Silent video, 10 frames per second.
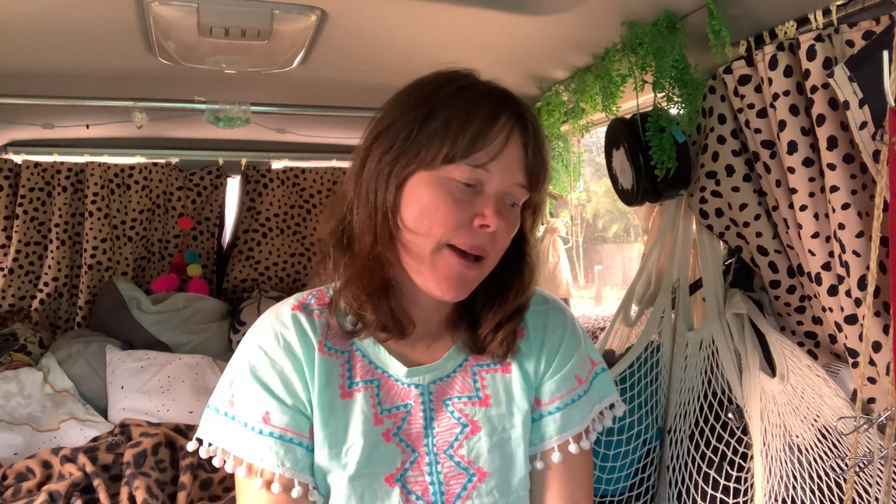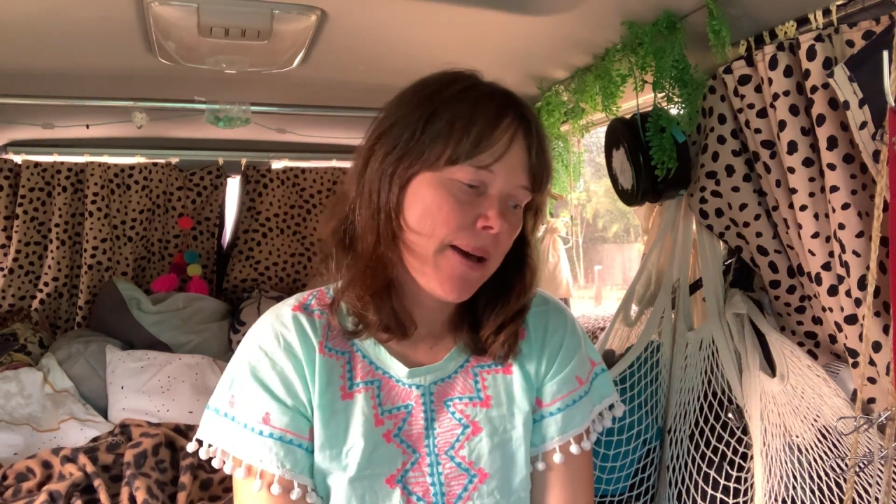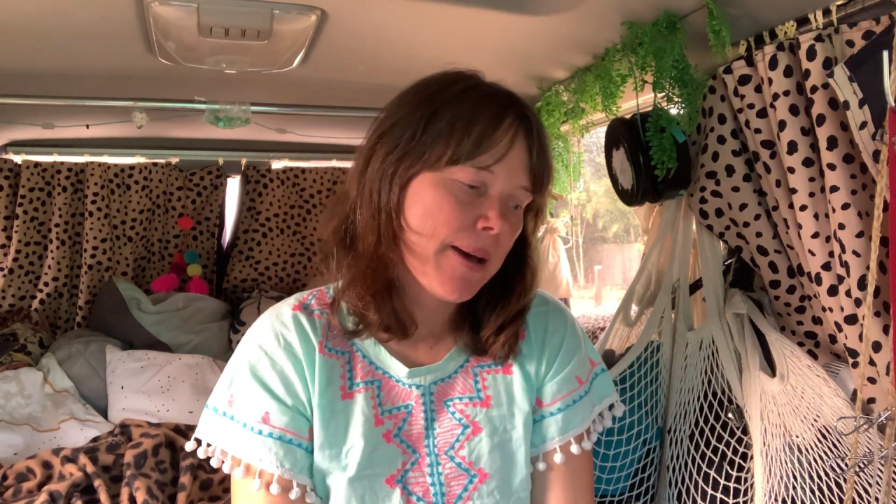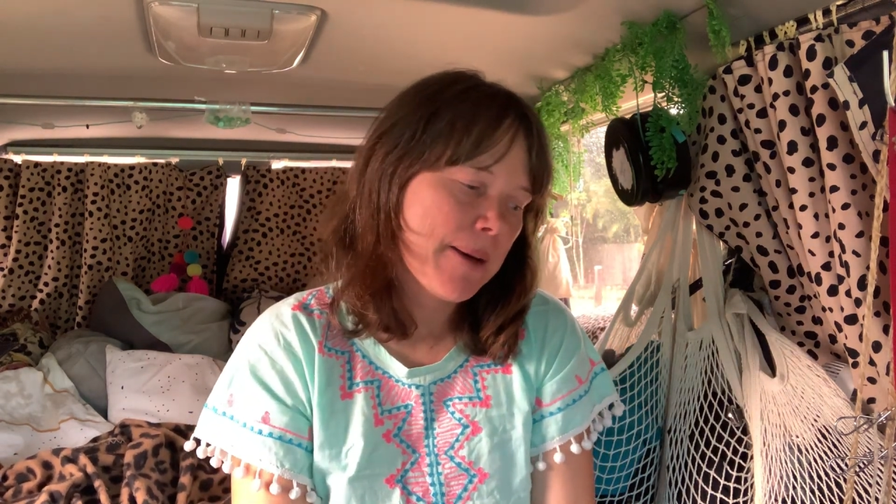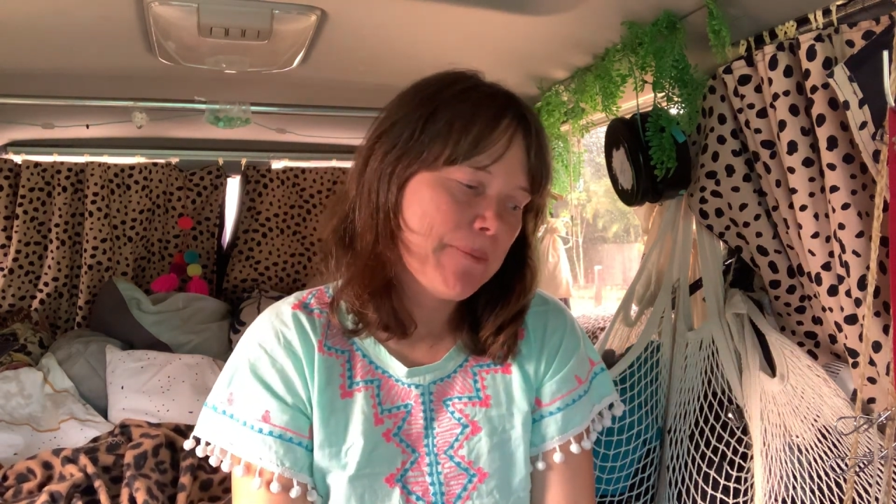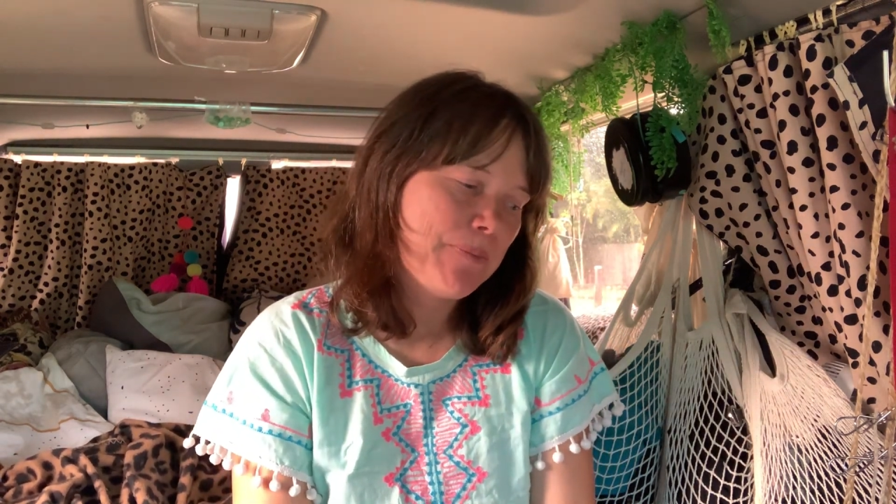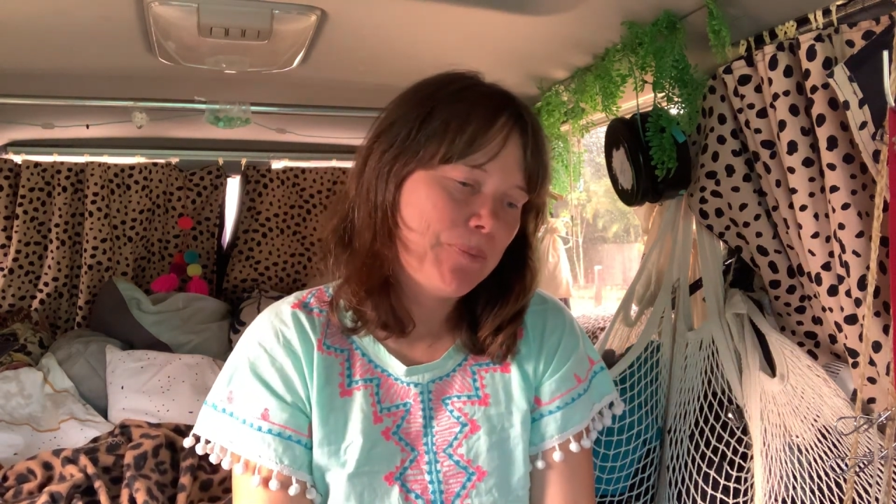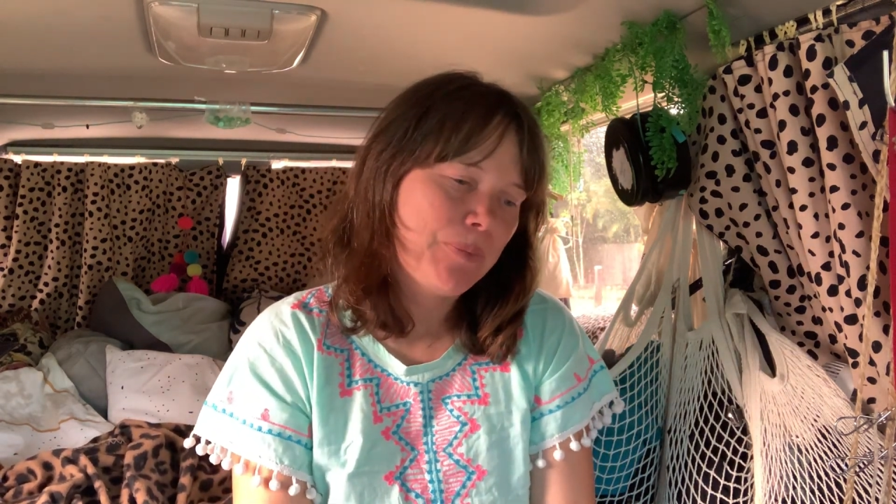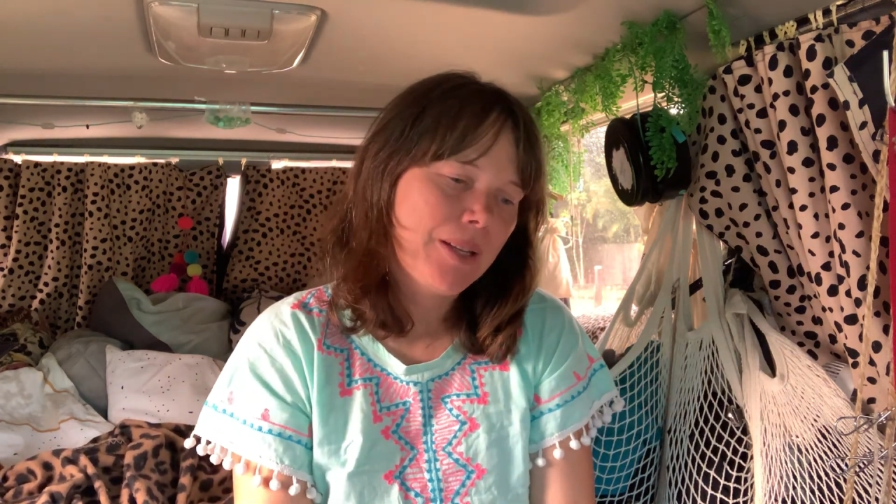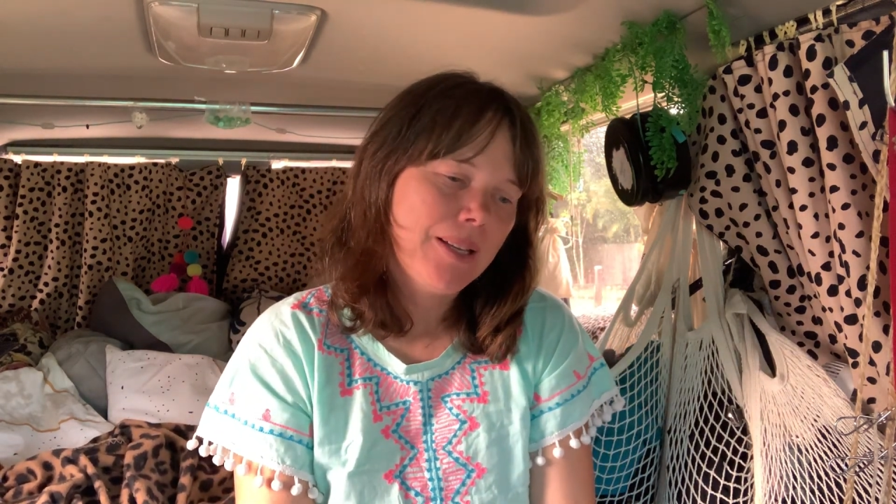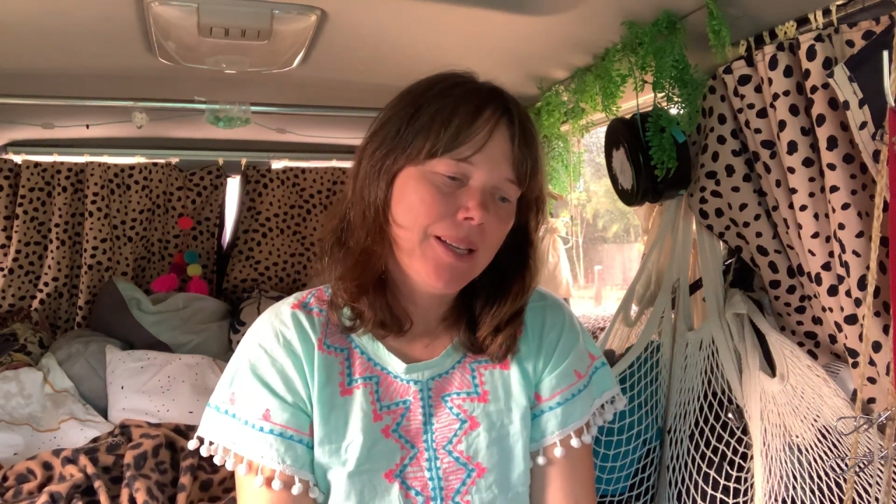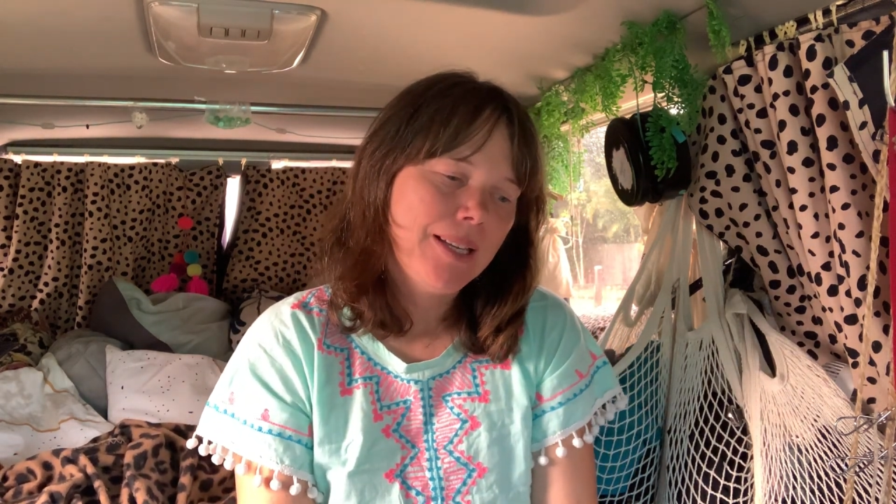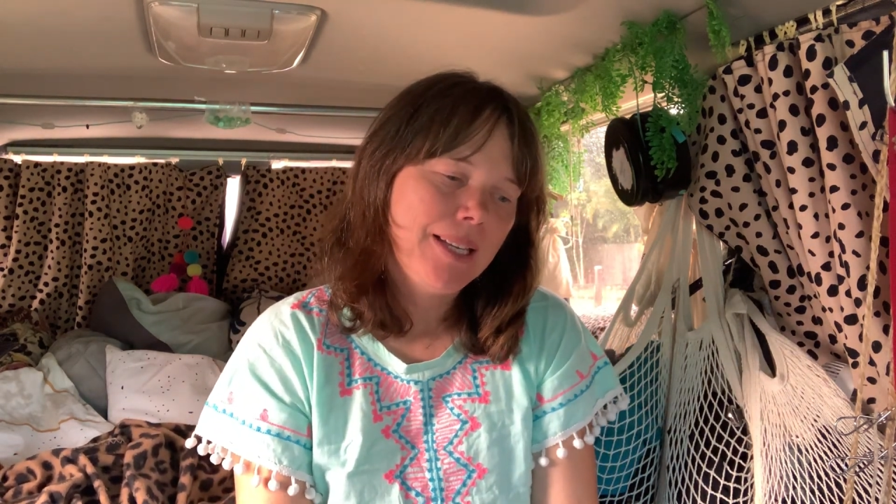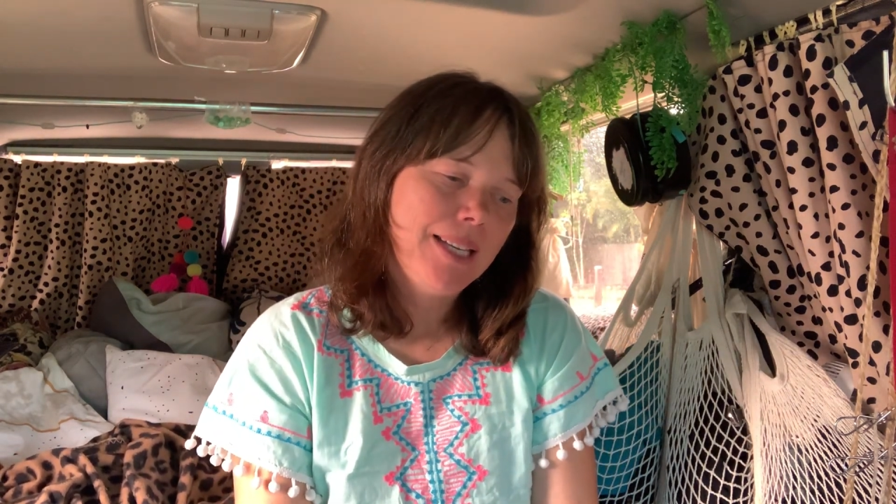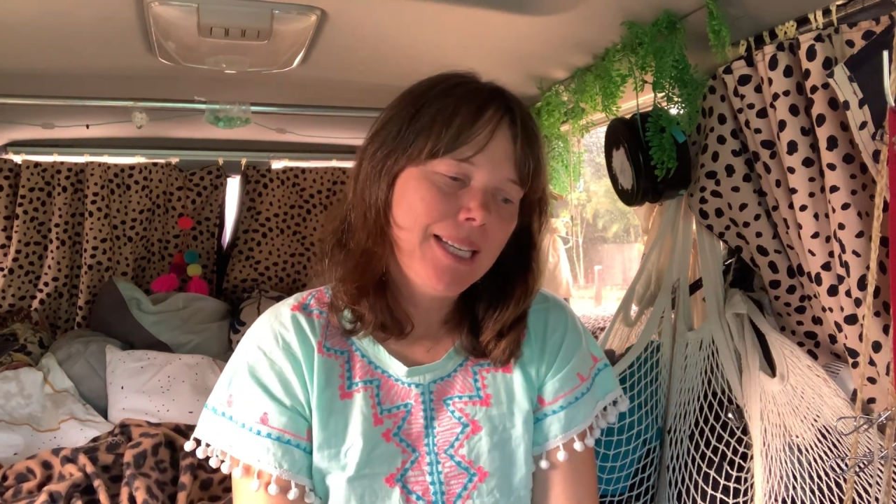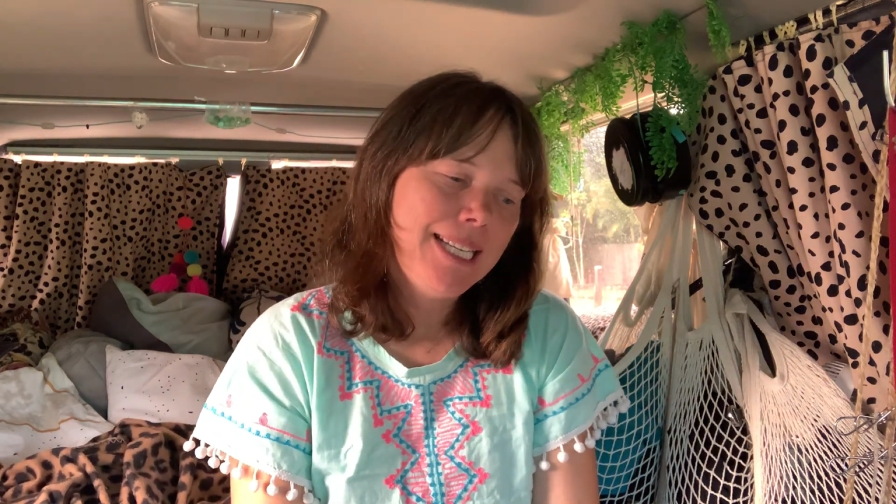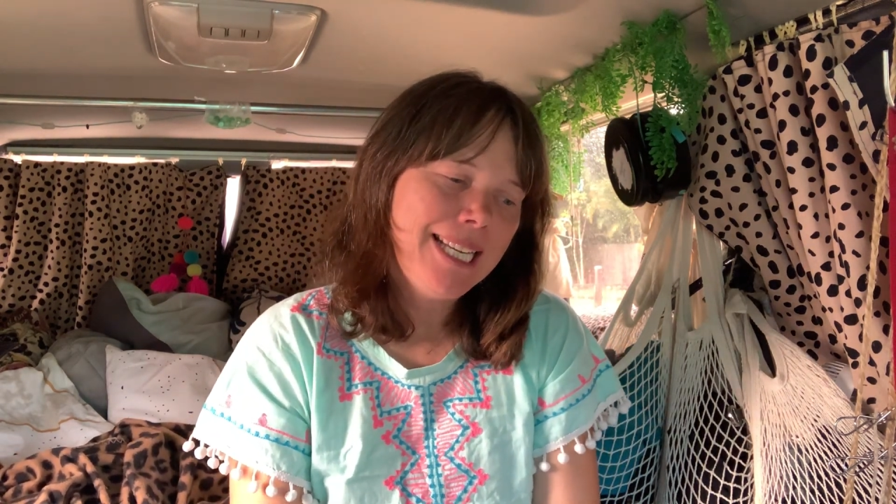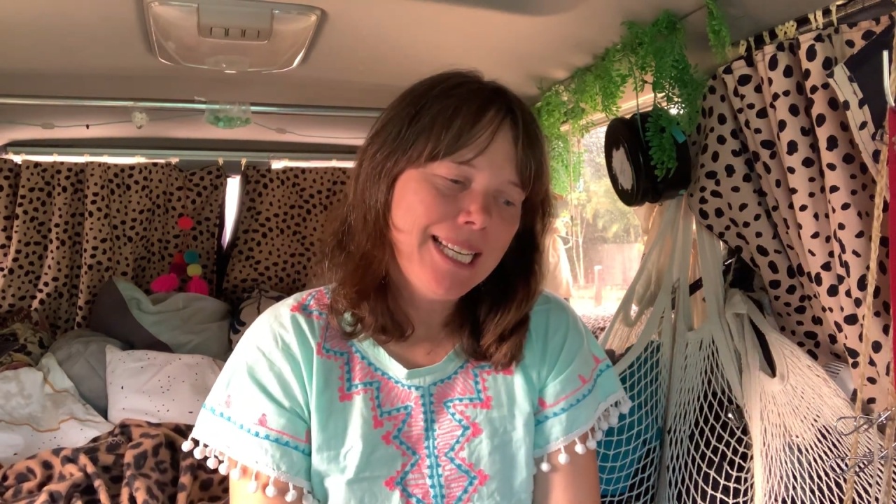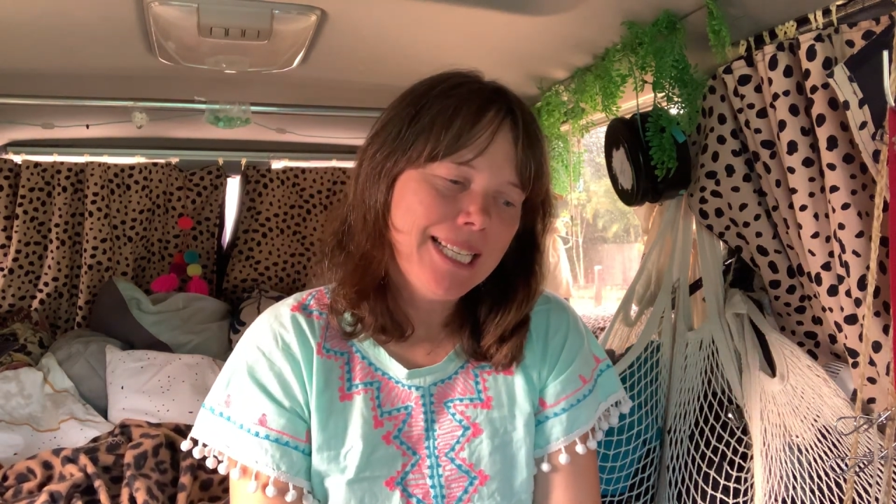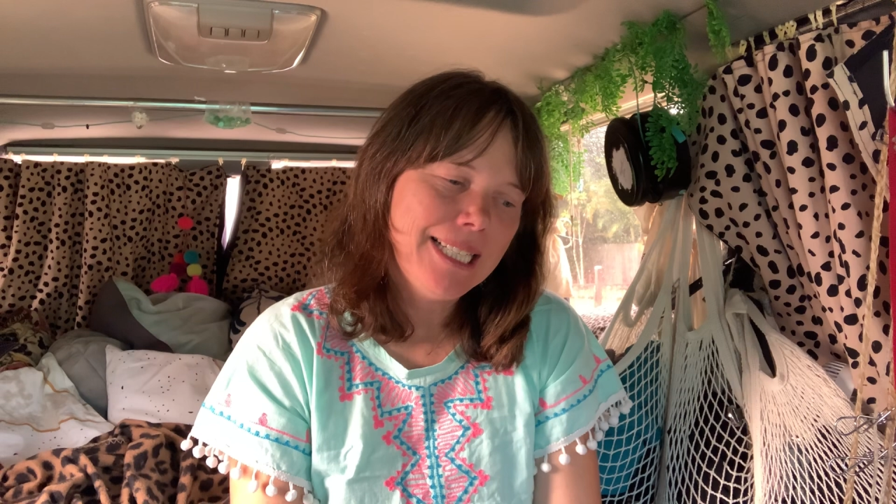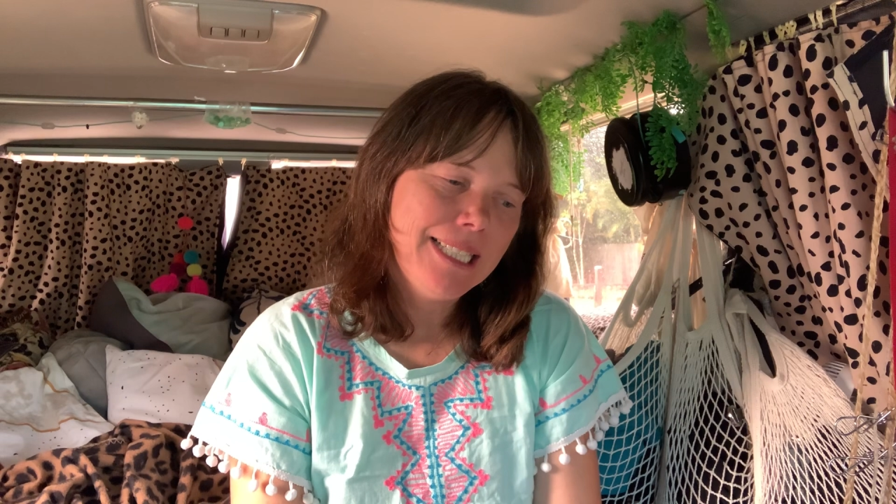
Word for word: um, and yet